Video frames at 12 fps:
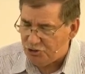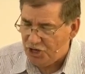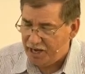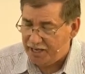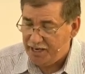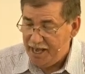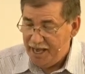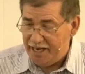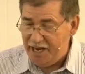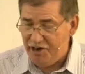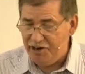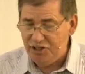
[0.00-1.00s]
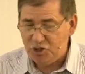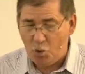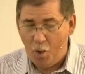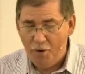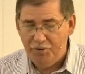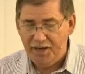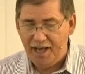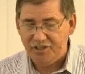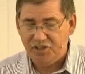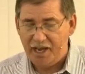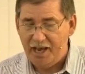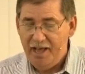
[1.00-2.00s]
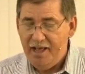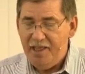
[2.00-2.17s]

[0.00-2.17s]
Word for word: saying, and here he's quoting Isaiah,